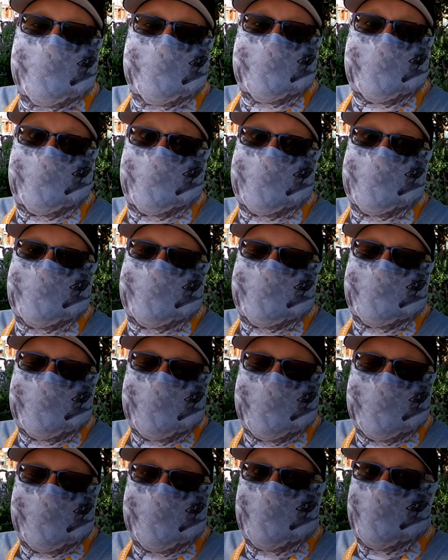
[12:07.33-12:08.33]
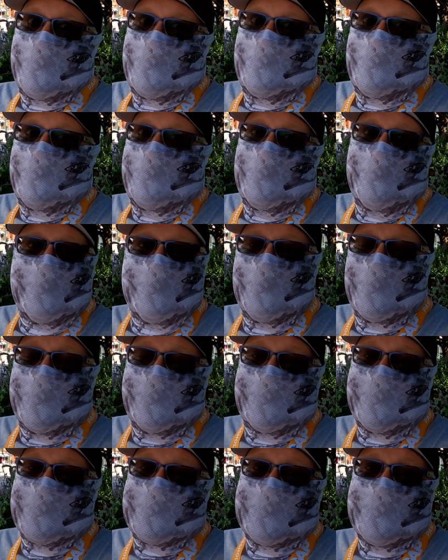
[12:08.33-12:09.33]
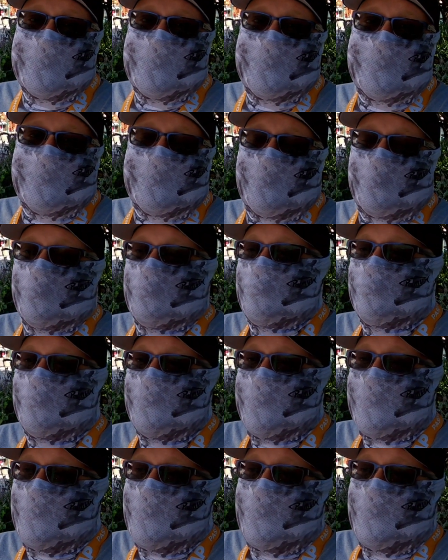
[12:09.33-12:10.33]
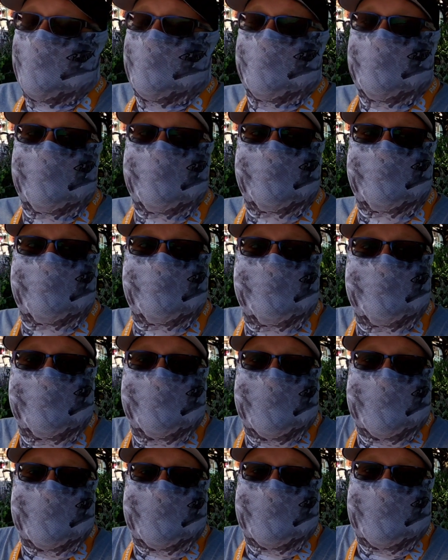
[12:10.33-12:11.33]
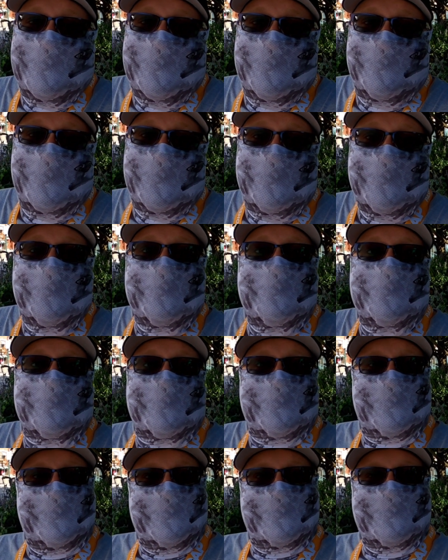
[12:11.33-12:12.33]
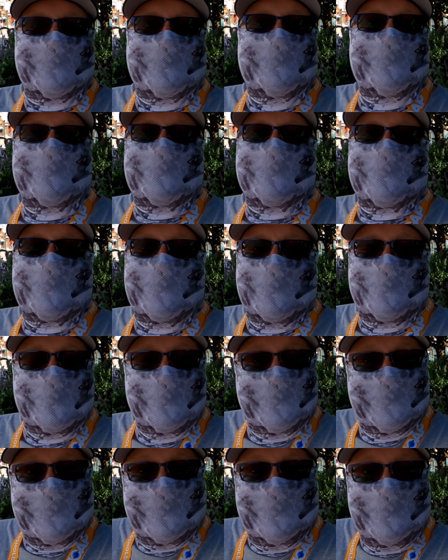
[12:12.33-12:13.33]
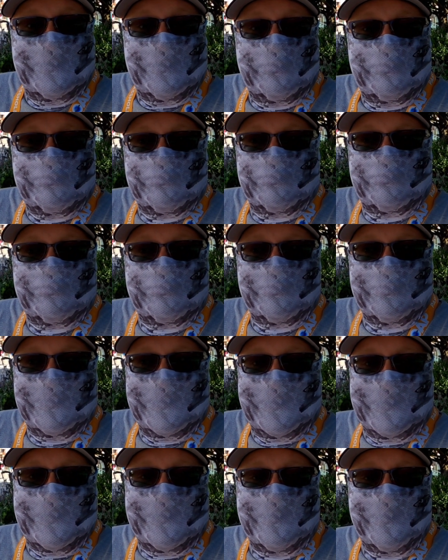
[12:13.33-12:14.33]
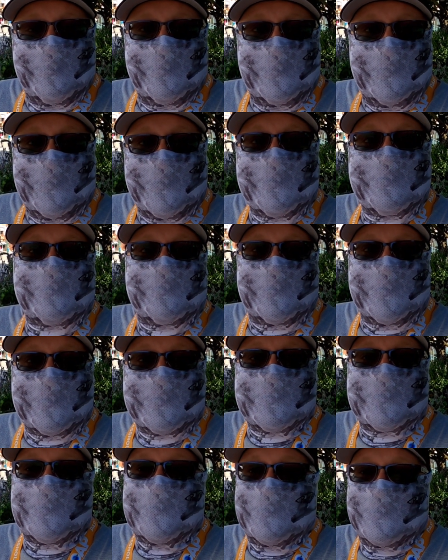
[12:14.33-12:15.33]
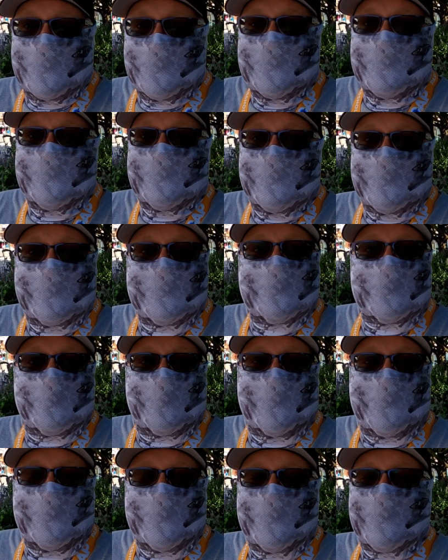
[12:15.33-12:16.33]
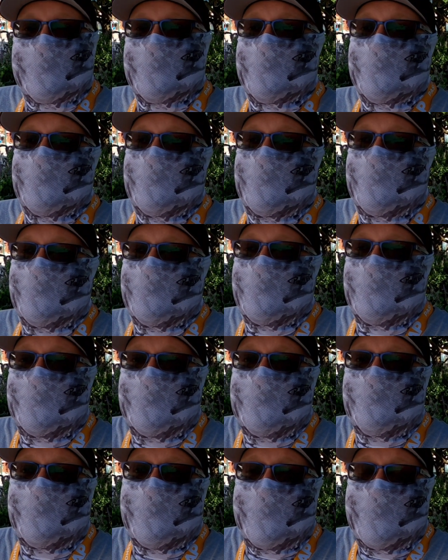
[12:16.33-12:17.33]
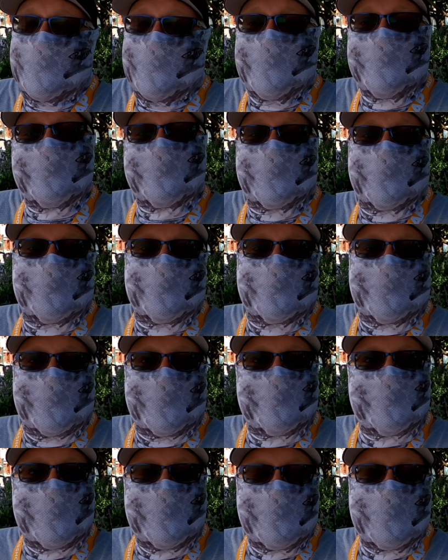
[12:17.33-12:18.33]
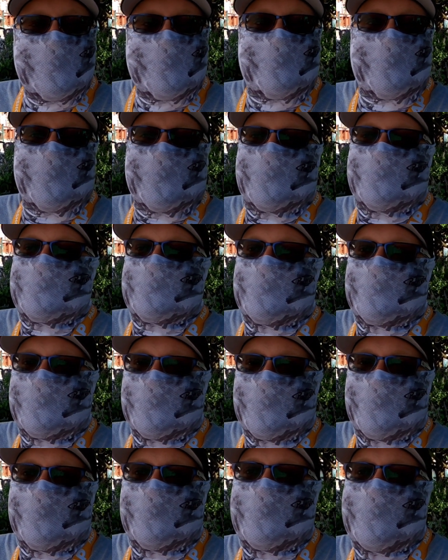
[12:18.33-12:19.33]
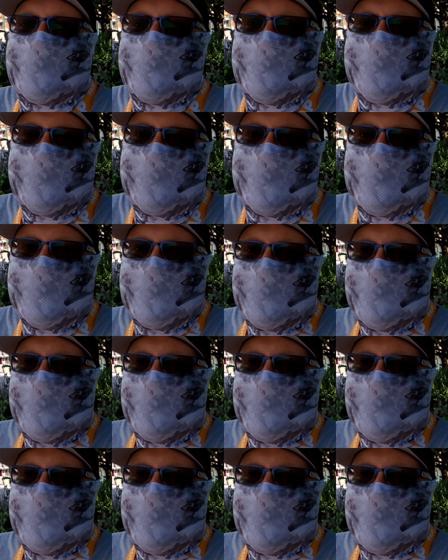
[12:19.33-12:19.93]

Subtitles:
That being said, you don't wanna touch anything. Now, I'm not saying if you do, you're gonna get sick. I'm just saying, I'm not touching things at this park. And if I have to, like maybe for instance on a ride,